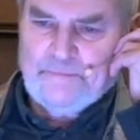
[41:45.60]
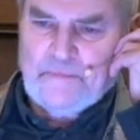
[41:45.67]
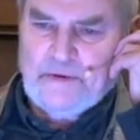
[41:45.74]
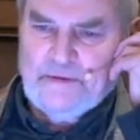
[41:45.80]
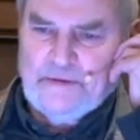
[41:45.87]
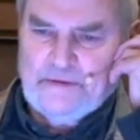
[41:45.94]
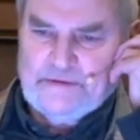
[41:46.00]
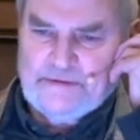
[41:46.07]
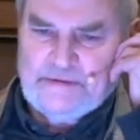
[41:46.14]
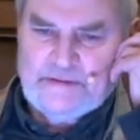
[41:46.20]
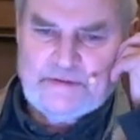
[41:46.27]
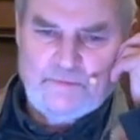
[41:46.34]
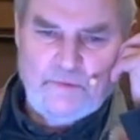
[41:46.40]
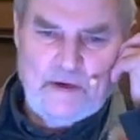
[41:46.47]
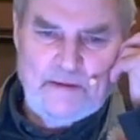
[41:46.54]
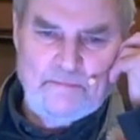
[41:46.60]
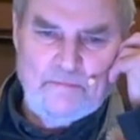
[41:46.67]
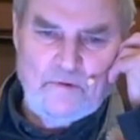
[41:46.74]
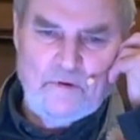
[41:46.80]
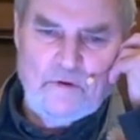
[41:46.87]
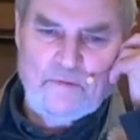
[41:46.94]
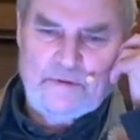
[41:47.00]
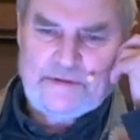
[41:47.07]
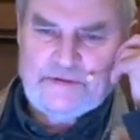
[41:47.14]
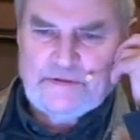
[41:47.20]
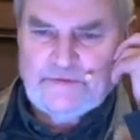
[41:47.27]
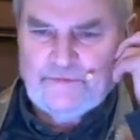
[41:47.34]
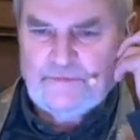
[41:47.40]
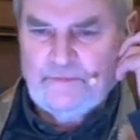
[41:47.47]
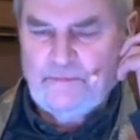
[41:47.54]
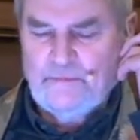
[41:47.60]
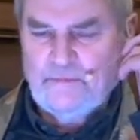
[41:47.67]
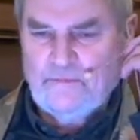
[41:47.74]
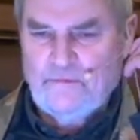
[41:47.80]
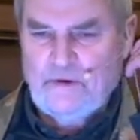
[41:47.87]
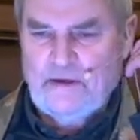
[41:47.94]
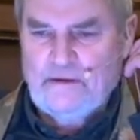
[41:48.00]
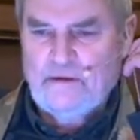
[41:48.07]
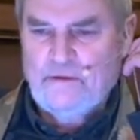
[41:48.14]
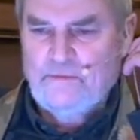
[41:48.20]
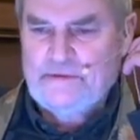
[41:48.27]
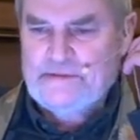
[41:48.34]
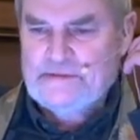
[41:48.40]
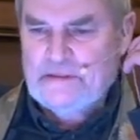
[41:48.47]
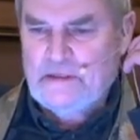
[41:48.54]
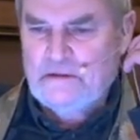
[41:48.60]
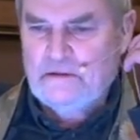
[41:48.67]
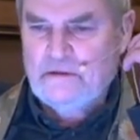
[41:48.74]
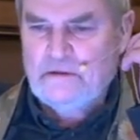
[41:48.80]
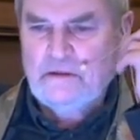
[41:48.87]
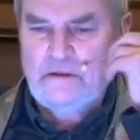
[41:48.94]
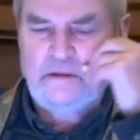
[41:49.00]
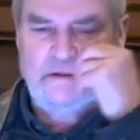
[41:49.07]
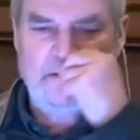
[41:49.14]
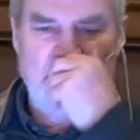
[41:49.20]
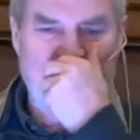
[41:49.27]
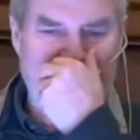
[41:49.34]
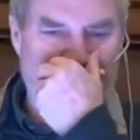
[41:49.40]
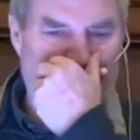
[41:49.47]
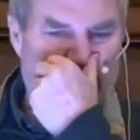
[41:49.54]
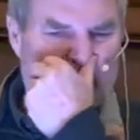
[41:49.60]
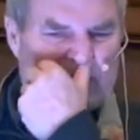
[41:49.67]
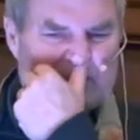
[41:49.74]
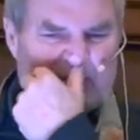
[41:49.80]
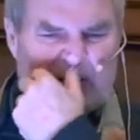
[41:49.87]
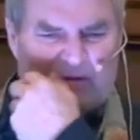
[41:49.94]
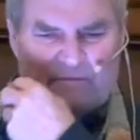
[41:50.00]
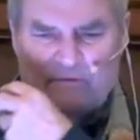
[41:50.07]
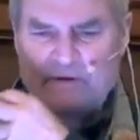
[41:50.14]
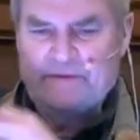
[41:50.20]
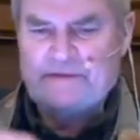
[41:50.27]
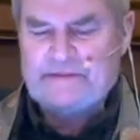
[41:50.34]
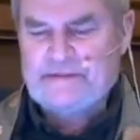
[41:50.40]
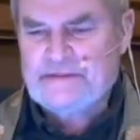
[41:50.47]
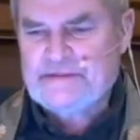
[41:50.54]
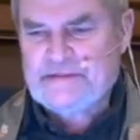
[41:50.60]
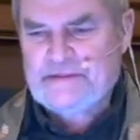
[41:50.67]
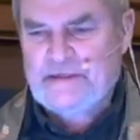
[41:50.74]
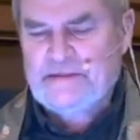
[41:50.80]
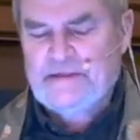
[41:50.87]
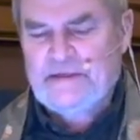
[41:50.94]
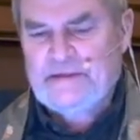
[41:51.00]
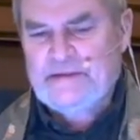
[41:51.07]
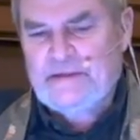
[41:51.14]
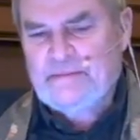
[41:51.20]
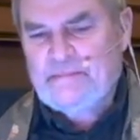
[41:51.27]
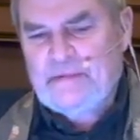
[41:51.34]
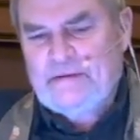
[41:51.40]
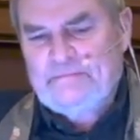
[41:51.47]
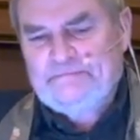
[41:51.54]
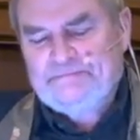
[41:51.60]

And there's just one more, which is from great Louise Glück. And I may have read this on Sunday, I think, but